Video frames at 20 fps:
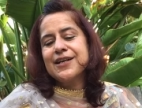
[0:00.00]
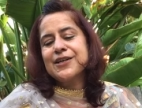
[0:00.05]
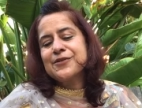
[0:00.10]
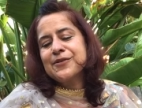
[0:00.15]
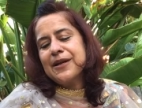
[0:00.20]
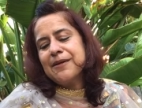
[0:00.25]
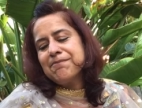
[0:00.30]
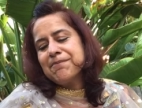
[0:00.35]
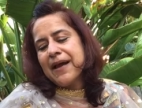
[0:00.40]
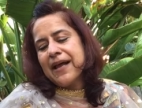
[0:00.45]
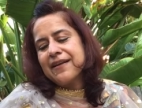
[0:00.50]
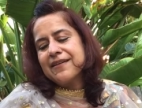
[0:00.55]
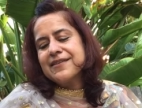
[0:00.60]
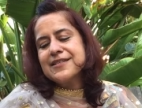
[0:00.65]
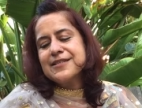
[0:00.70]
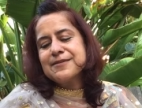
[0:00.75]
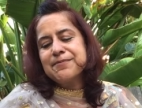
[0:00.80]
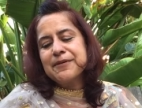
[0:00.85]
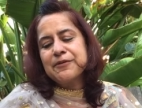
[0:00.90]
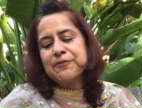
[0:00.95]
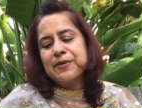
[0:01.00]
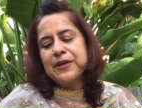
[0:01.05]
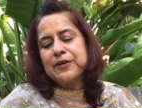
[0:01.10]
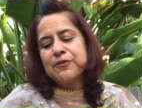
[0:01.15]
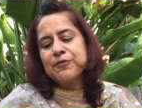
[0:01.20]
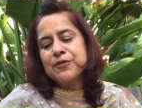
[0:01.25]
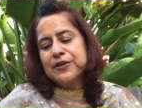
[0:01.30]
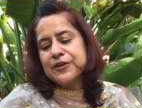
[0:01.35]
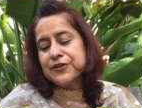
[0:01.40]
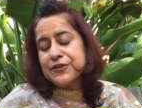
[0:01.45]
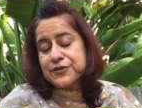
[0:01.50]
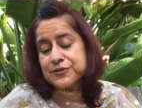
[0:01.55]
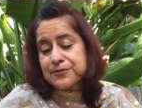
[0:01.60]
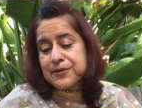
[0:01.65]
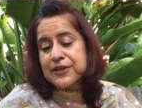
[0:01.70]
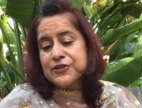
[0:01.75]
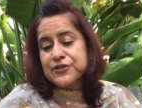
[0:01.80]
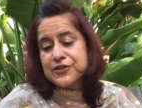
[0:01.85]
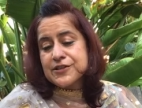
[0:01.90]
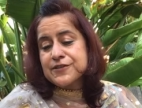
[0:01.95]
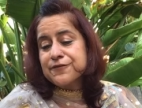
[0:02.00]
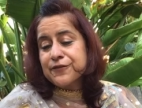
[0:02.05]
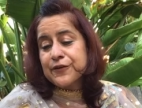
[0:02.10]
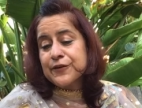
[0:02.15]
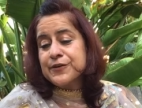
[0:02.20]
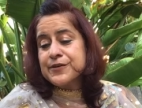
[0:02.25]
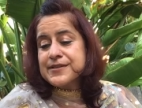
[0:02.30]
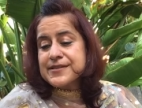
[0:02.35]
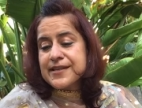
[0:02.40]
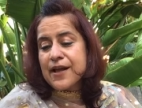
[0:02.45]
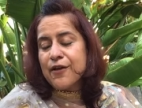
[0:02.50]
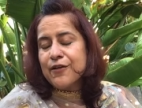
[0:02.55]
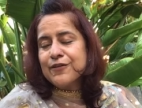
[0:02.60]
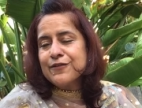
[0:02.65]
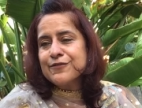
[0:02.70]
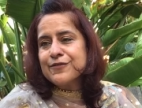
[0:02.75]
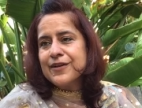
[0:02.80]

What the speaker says: Create balance between what you're doing just for yourself